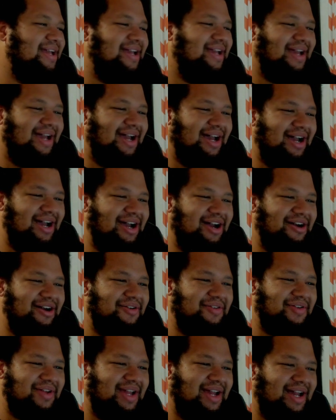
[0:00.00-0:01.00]
Oh
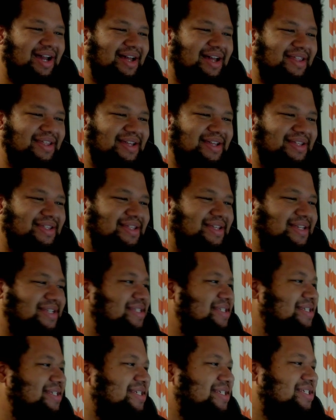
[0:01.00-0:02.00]
god, this
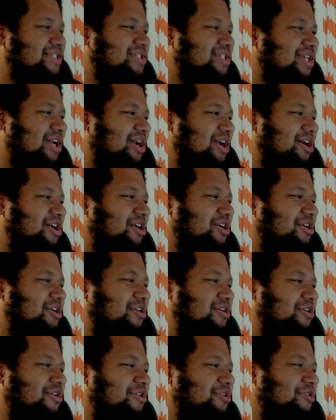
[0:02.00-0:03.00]
is
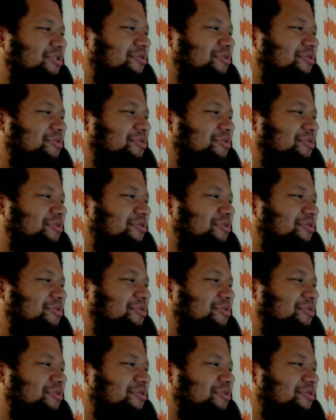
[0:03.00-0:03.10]
so